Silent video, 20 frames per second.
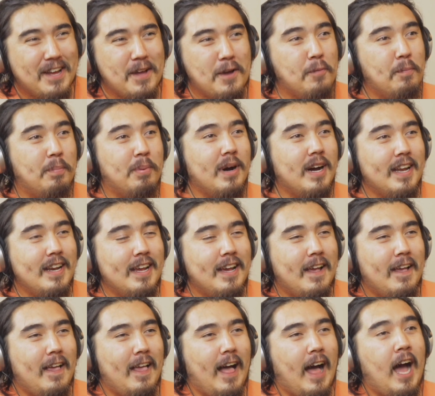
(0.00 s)
but
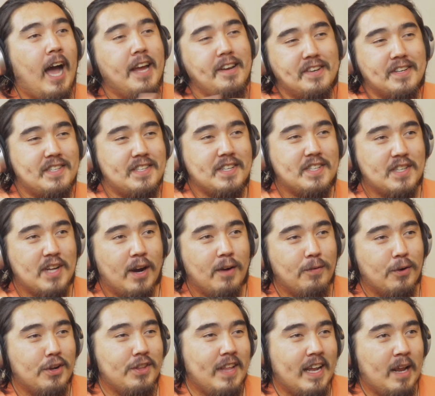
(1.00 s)
I just
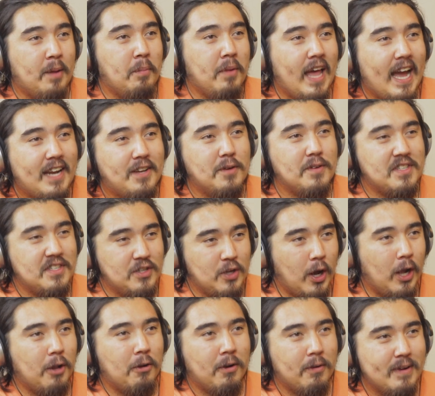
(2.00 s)
discovered that I'm lactose
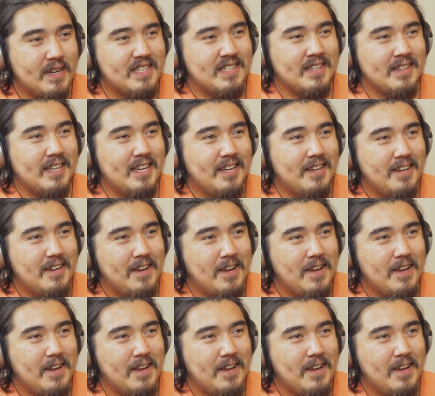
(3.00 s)
intolerant recently.